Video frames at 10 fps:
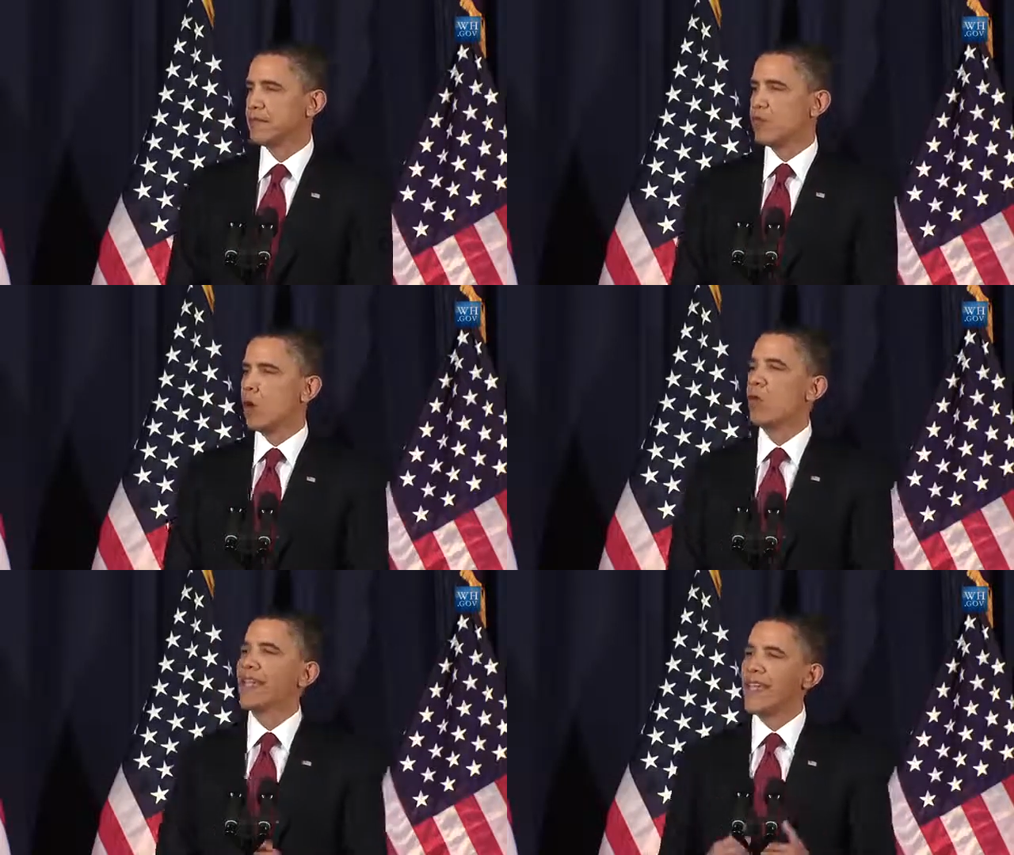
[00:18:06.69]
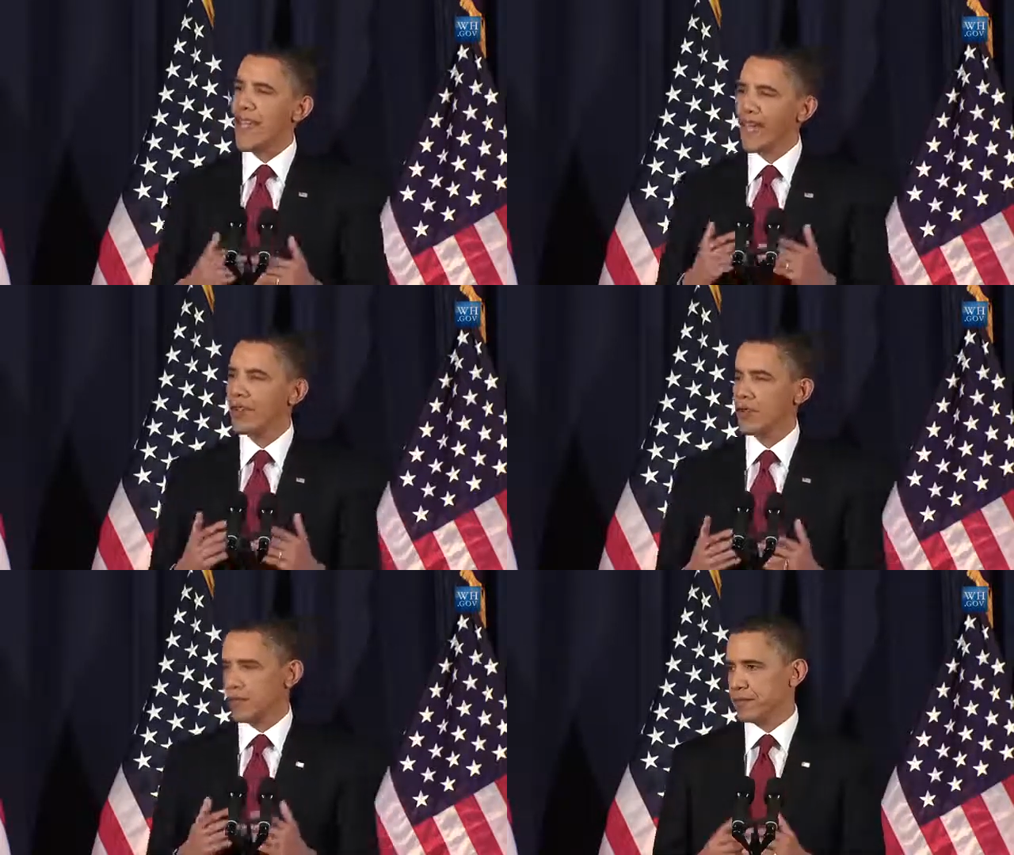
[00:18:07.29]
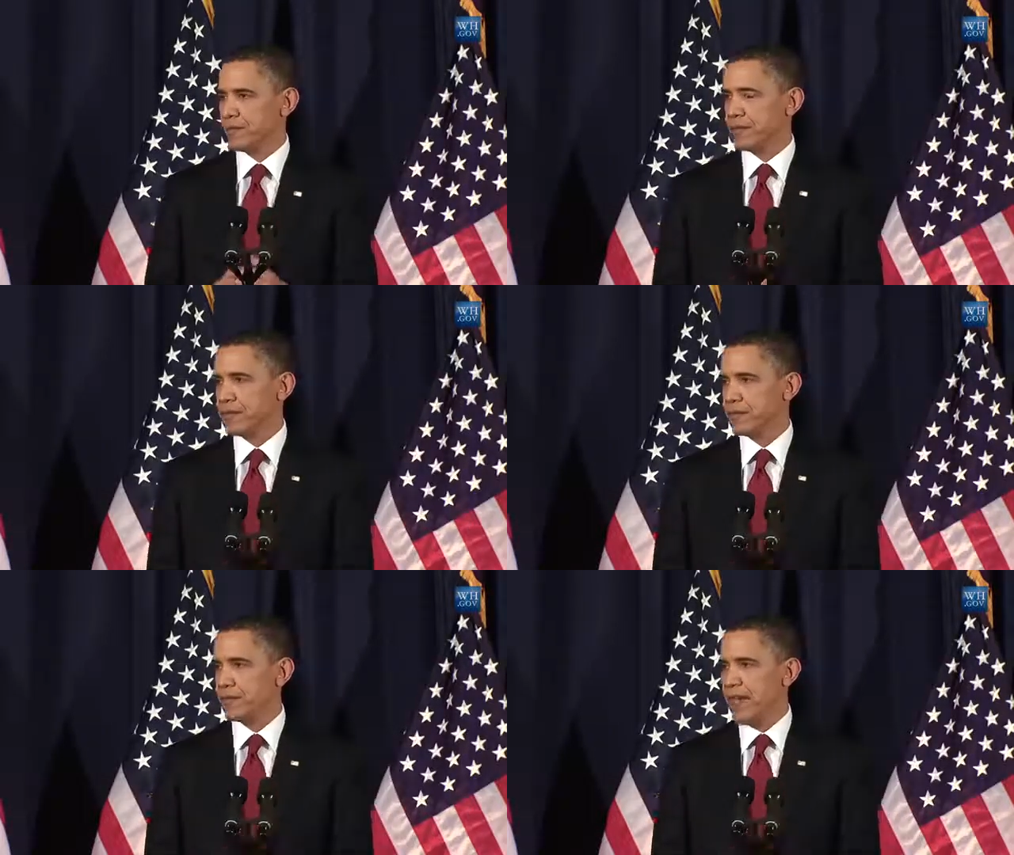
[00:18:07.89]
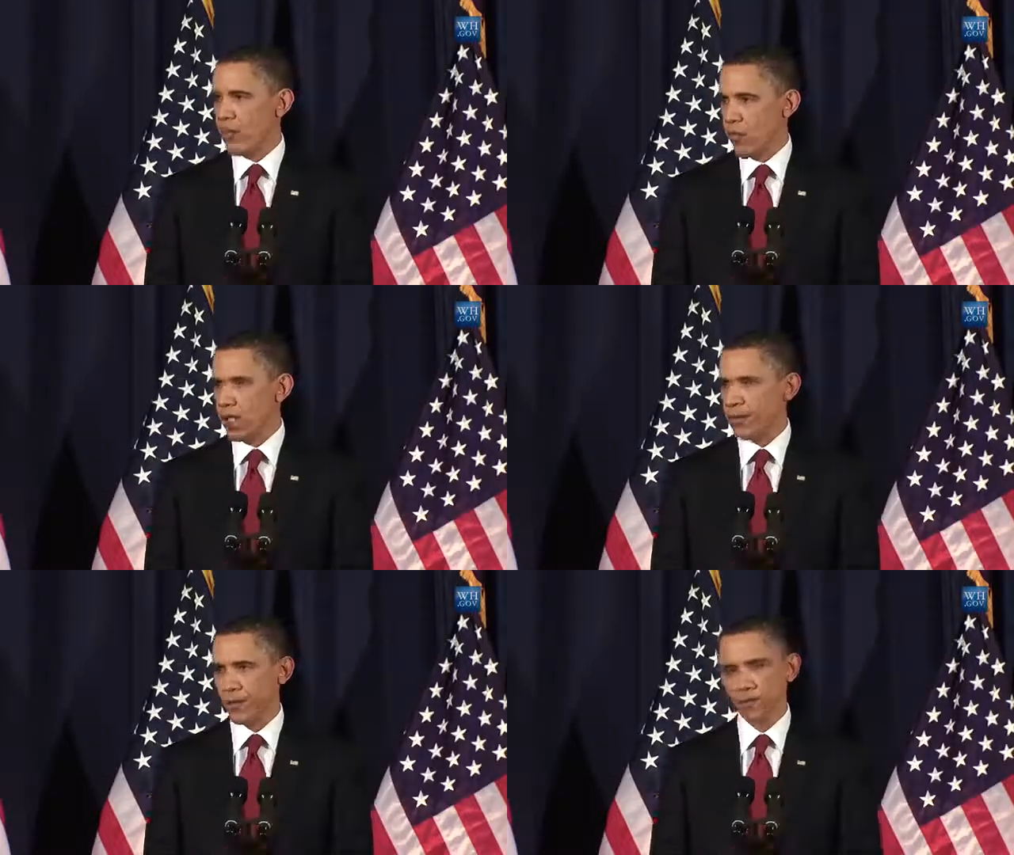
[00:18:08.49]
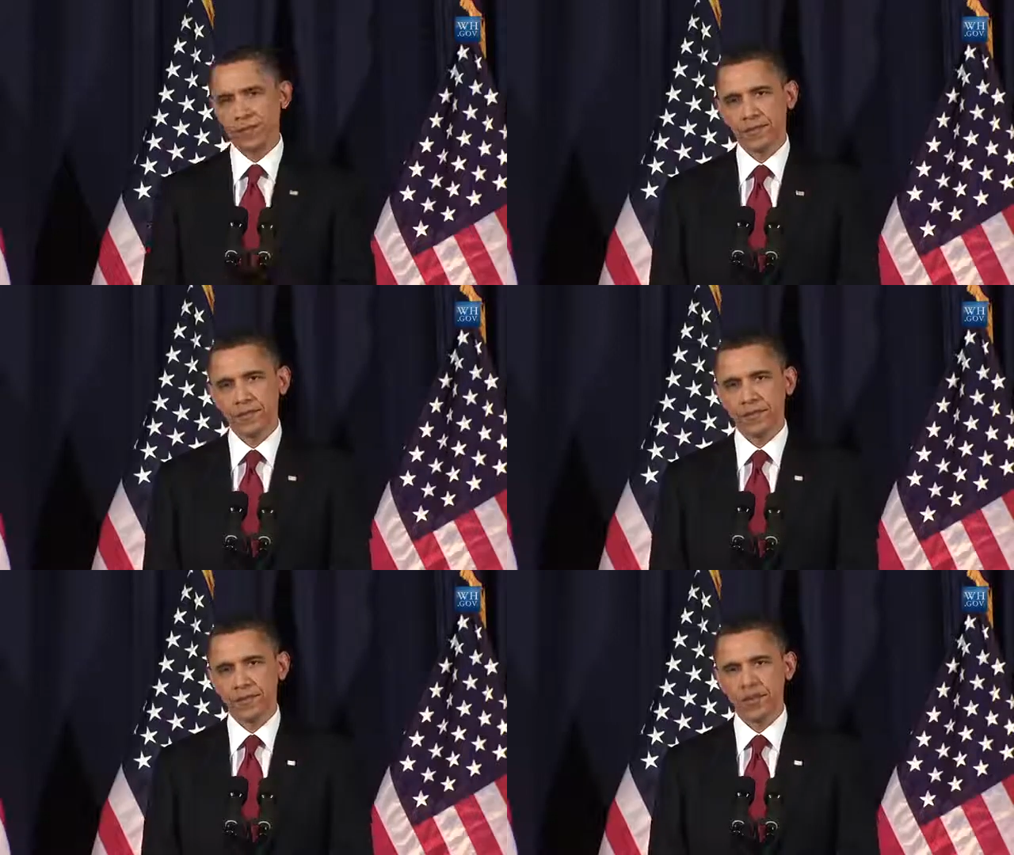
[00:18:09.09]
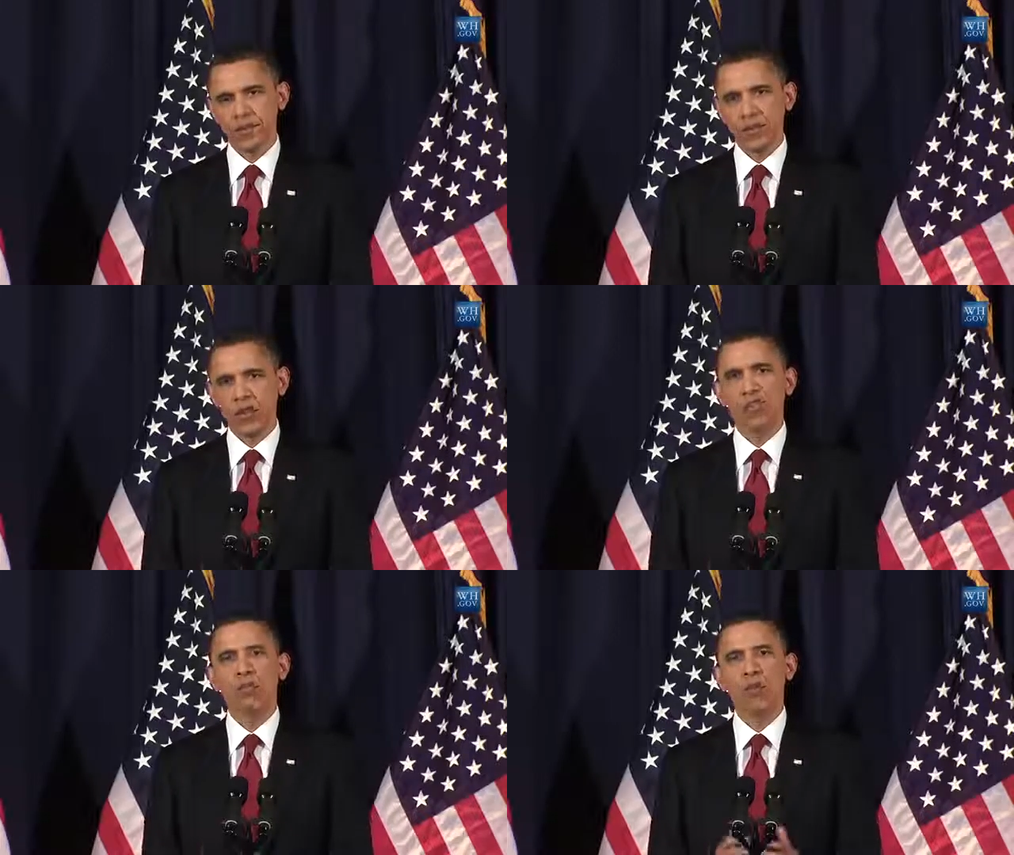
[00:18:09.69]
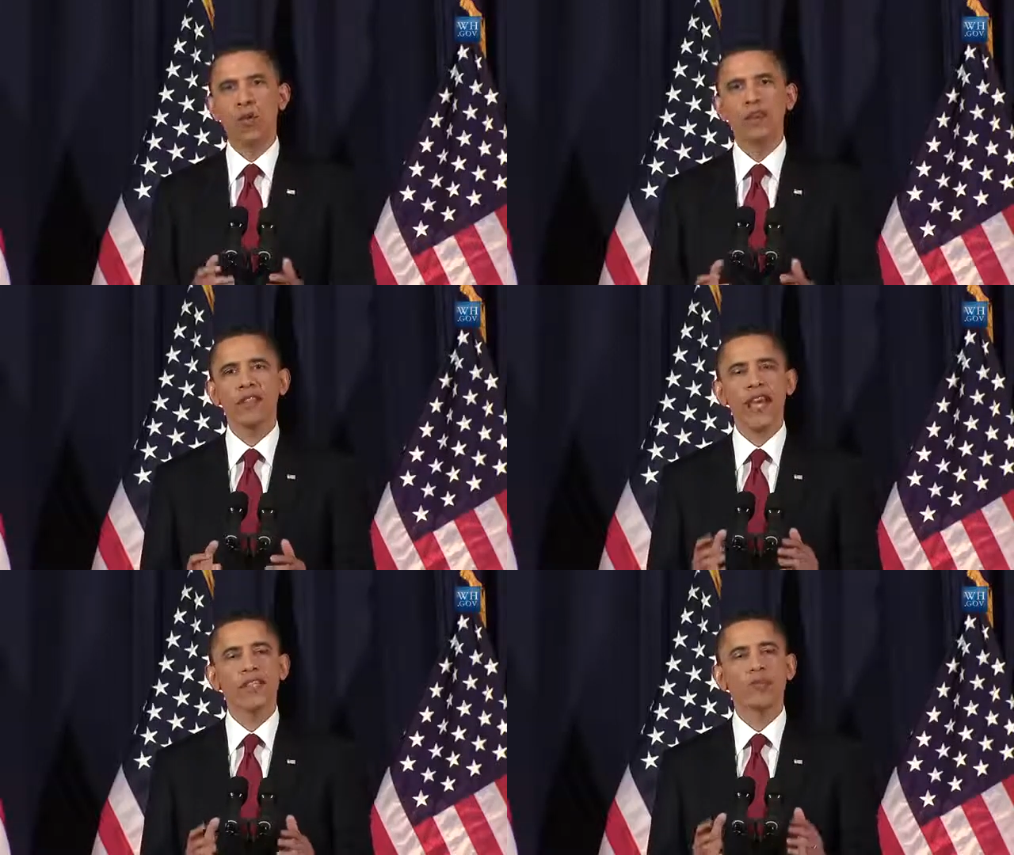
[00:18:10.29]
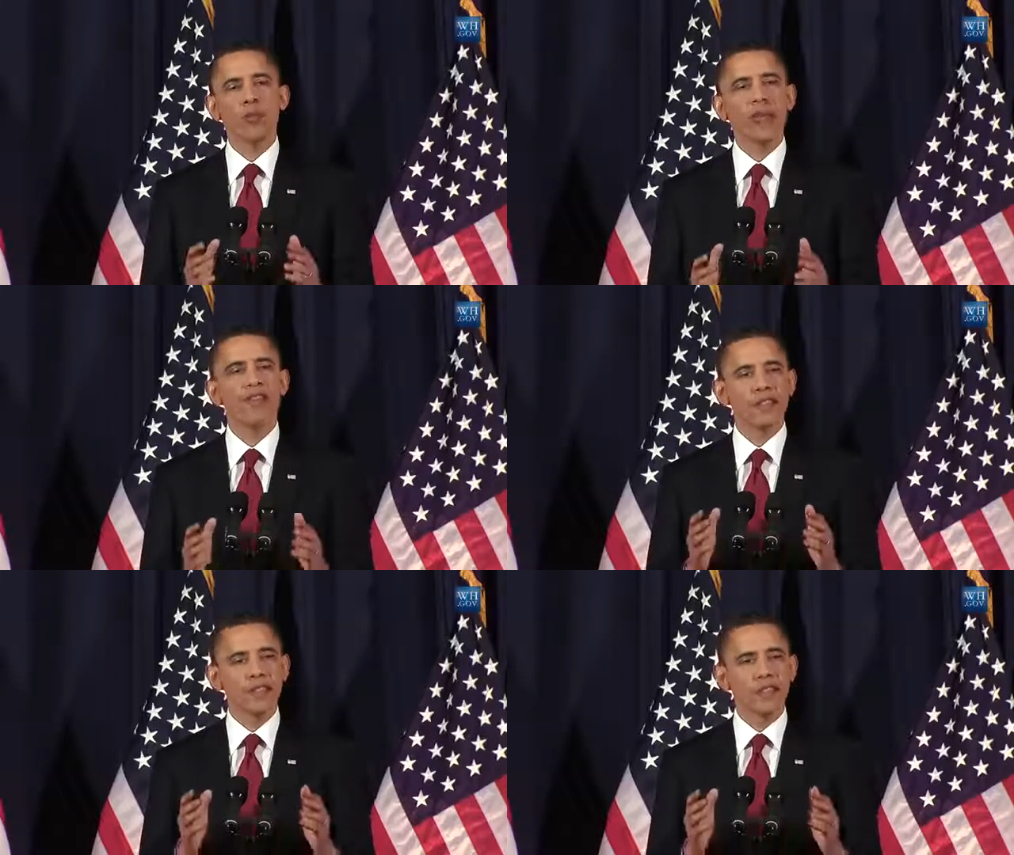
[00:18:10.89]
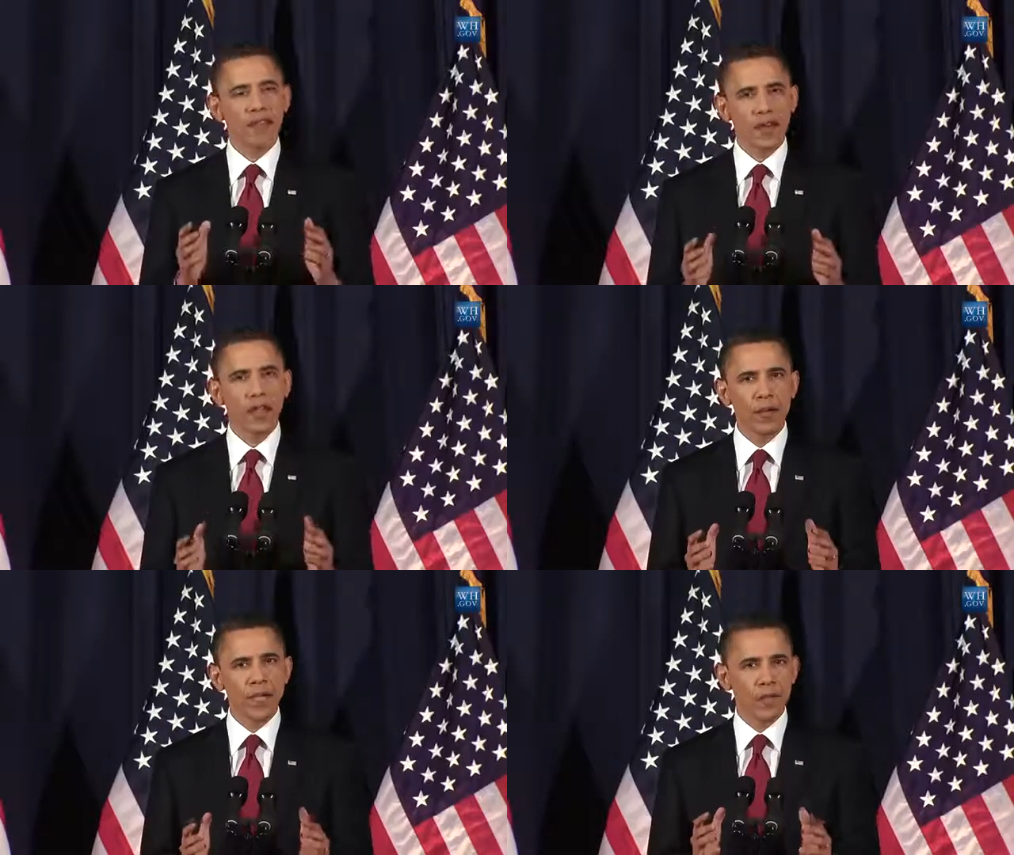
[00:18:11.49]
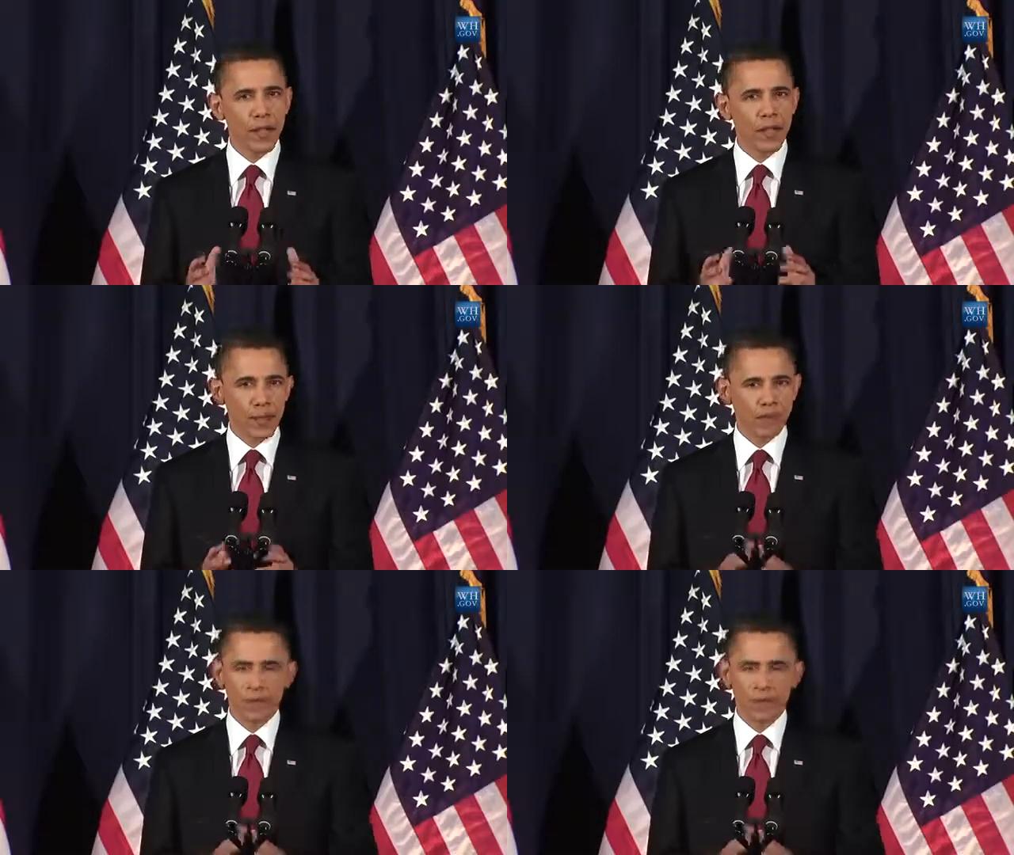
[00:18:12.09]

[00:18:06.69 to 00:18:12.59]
what we can do and will do is support the aspirations of the Libyan people.